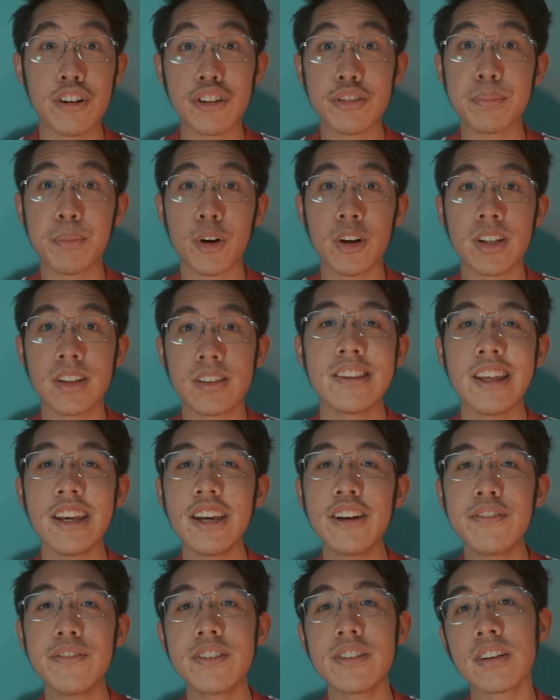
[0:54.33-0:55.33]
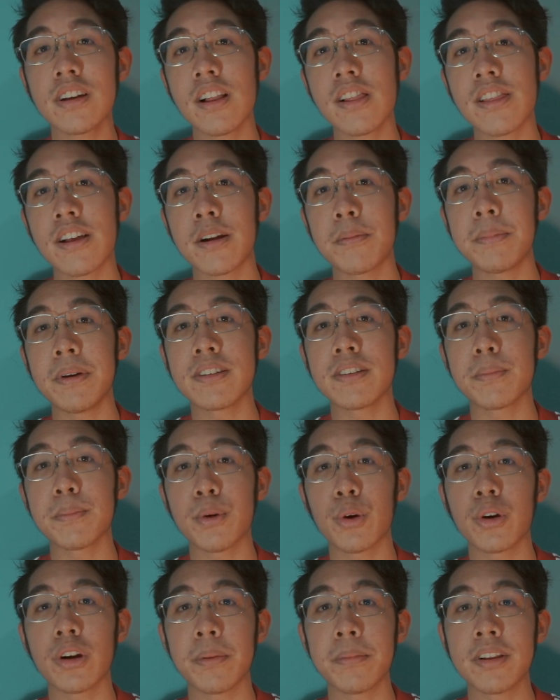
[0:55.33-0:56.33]
First point, taking physical therapy as a
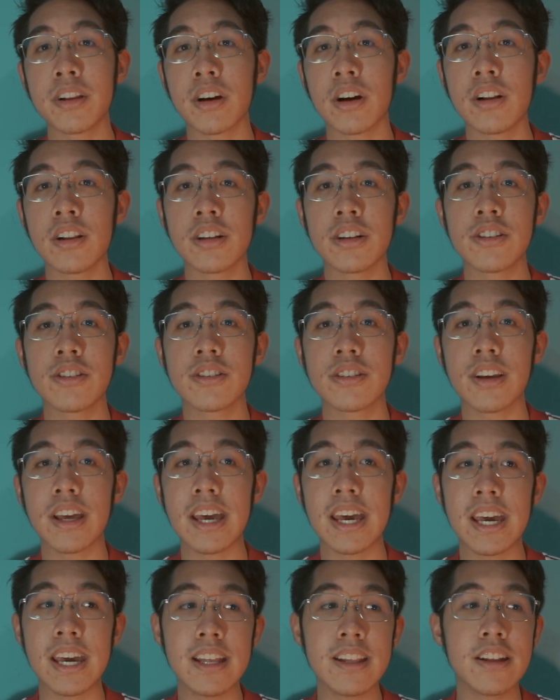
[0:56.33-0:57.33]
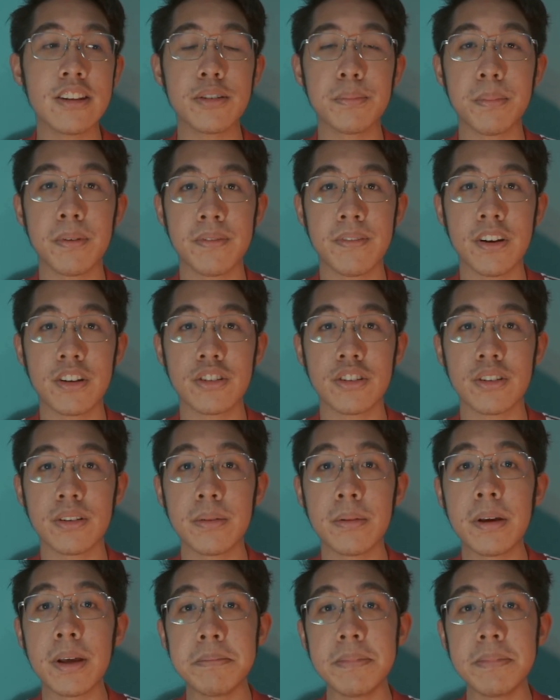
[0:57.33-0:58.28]
program in college and as a profession